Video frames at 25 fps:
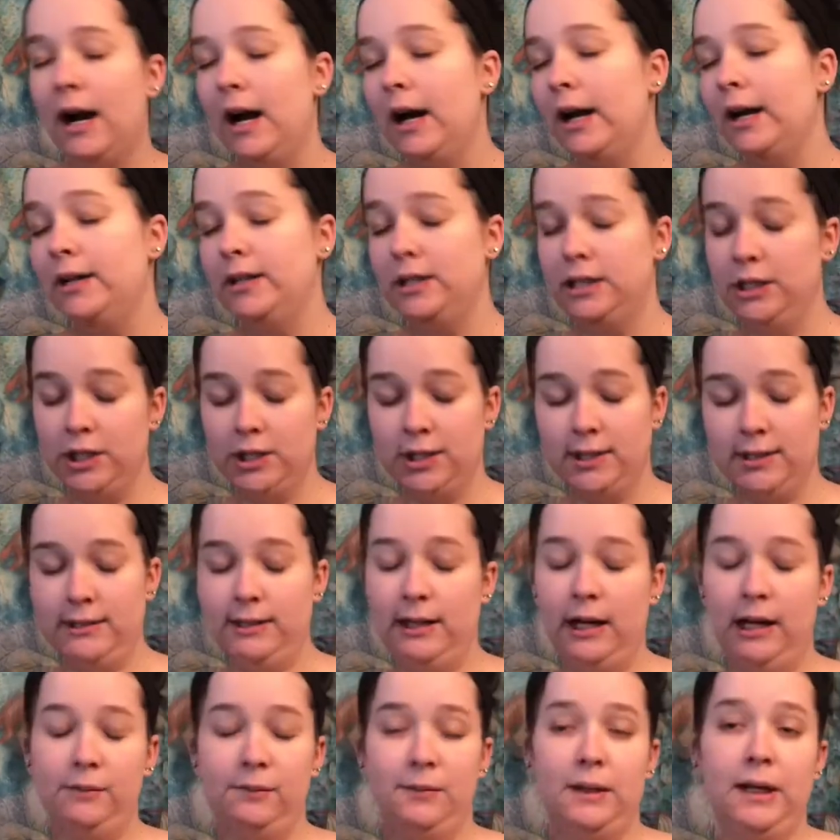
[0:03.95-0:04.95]
I just
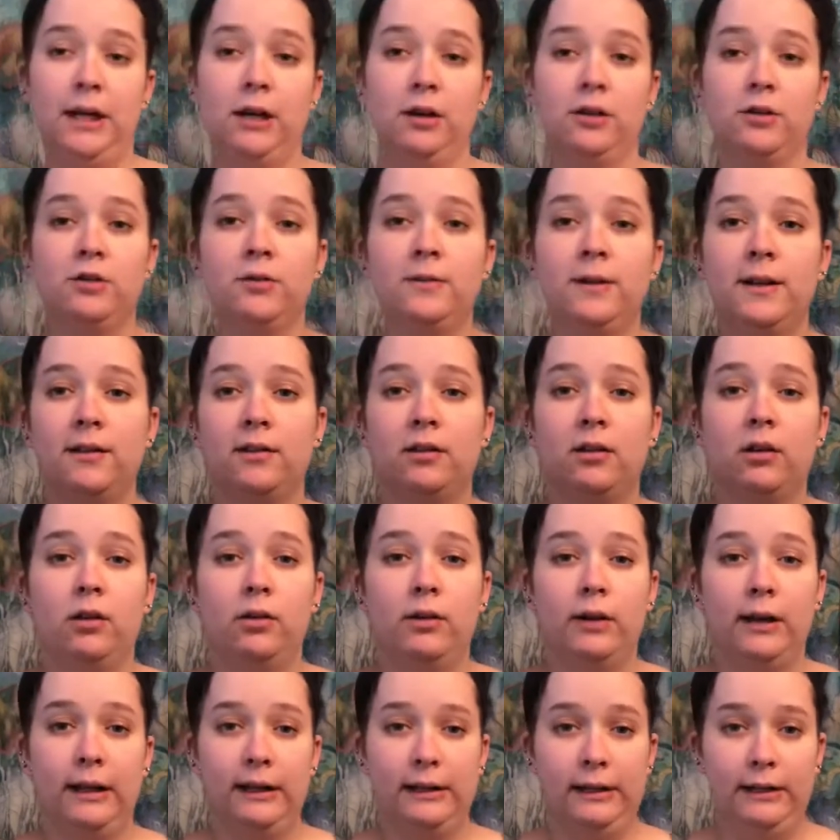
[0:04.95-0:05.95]
dyed my hair 2 weeks
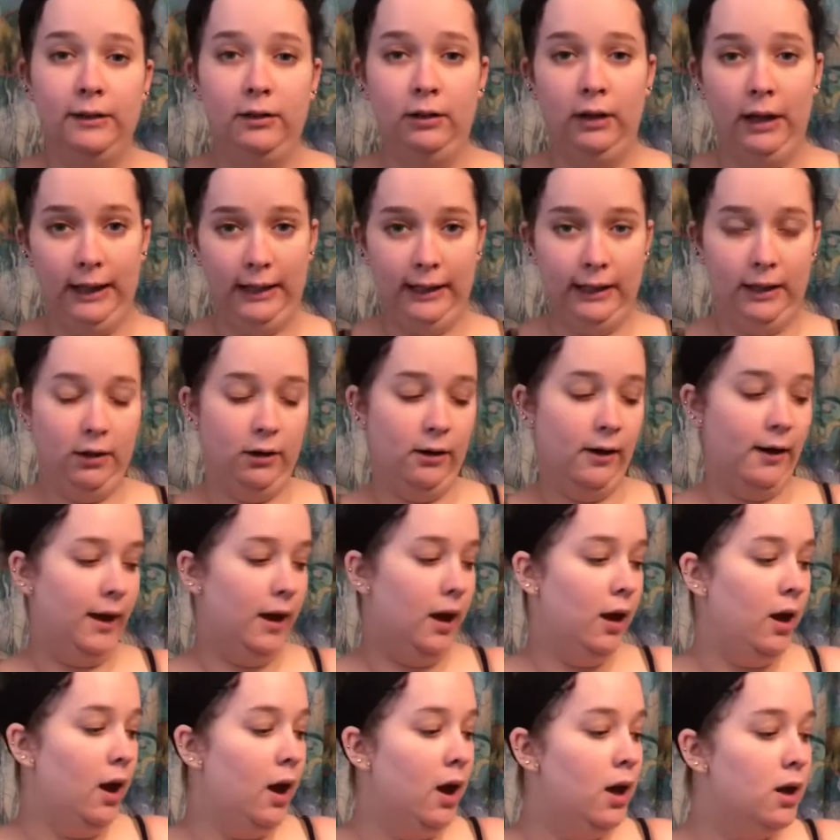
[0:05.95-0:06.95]
ago and I don't like it already.